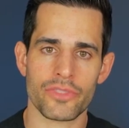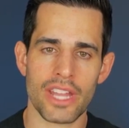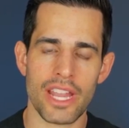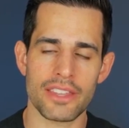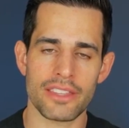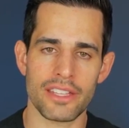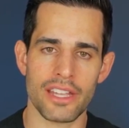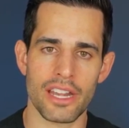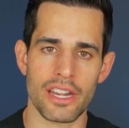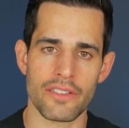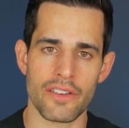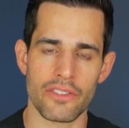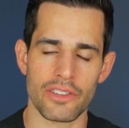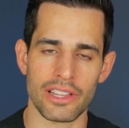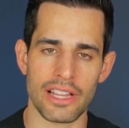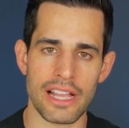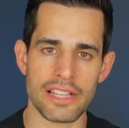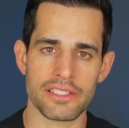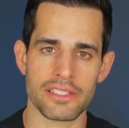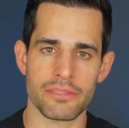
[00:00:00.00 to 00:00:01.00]
at the end of every
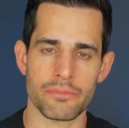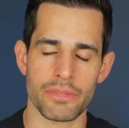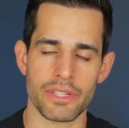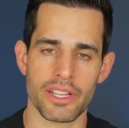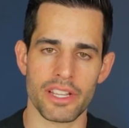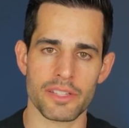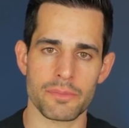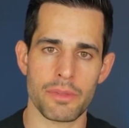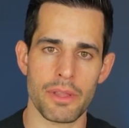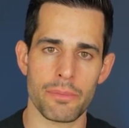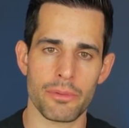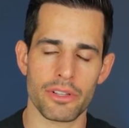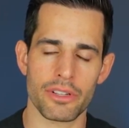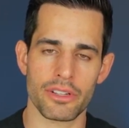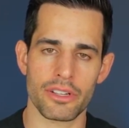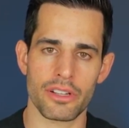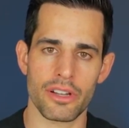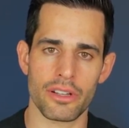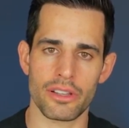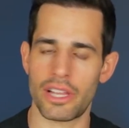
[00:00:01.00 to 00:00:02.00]
lesson because people
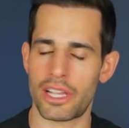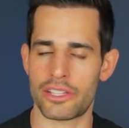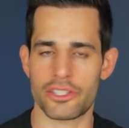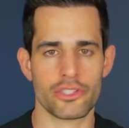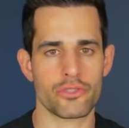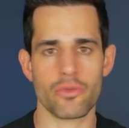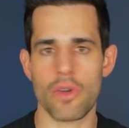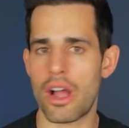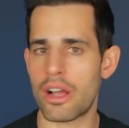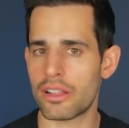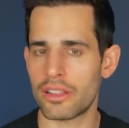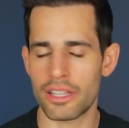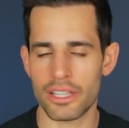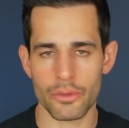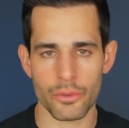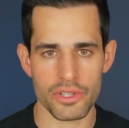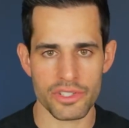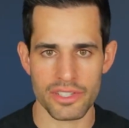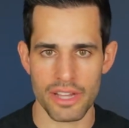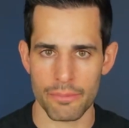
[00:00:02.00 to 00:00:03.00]
are like struggling
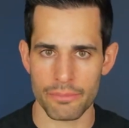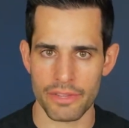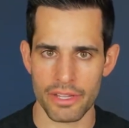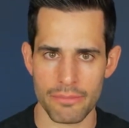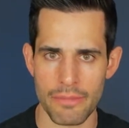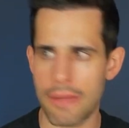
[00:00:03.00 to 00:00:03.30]
with something.